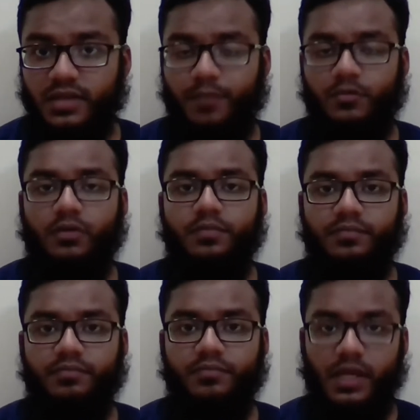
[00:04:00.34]
laptop
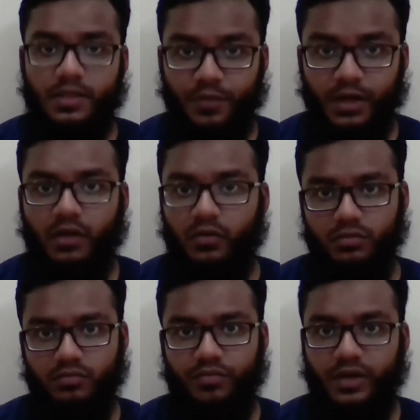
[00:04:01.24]
is pretty
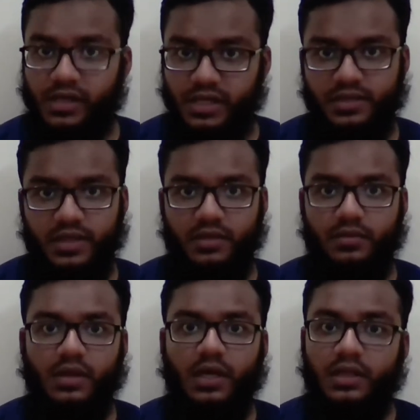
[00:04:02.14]
good, pretty decent.
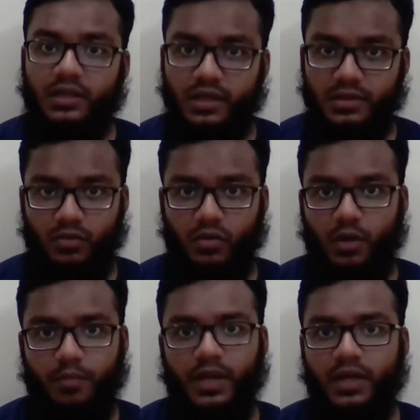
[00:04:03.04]
There is no
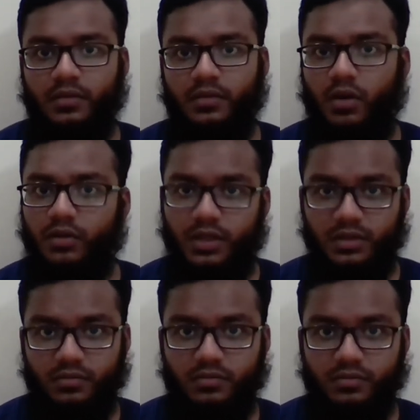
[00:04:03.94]
complaint on
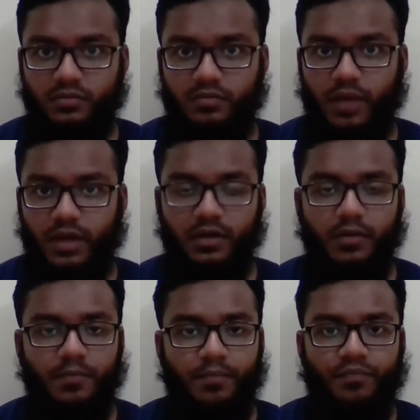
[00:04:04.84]
that
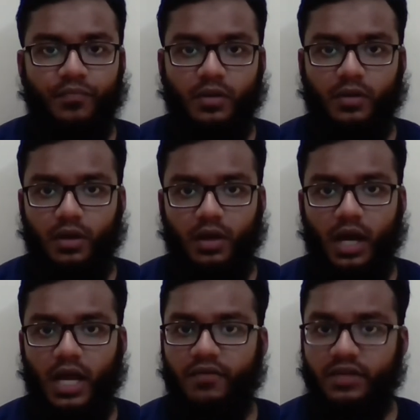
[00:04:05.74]
matter.
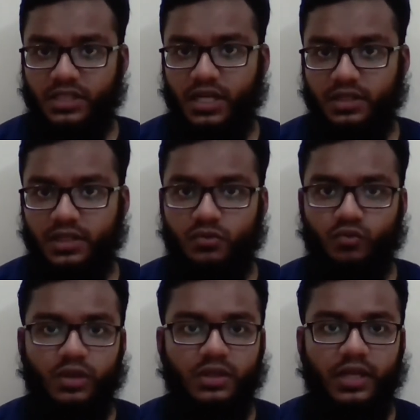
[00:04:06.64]
I haven't checked it
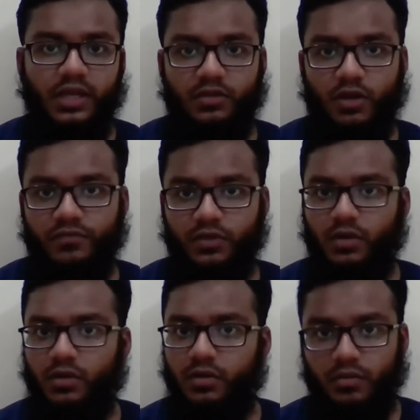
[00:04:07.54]
with any
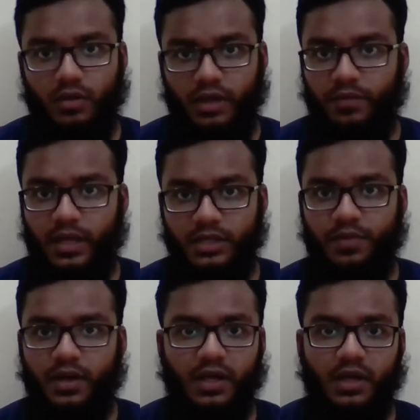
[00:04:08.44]
software or any
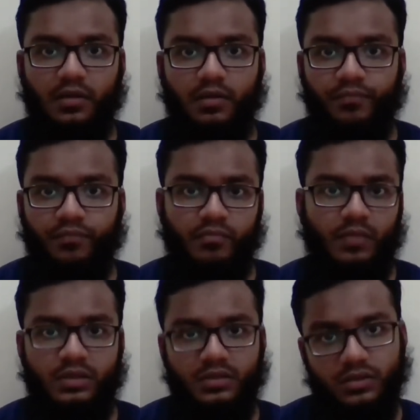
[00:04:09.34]
benchmarking,
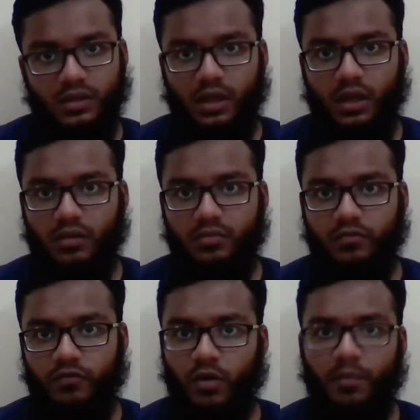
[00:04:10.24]
but
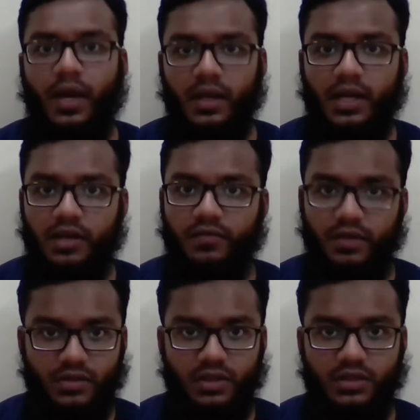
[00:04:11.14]
for my kind of
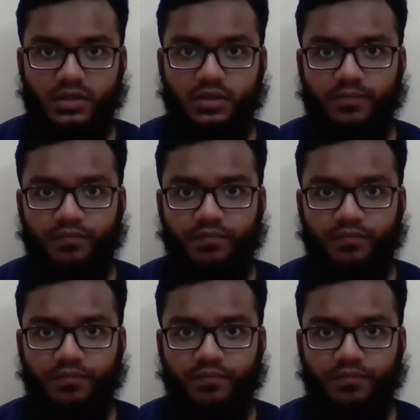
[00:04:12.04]
usage,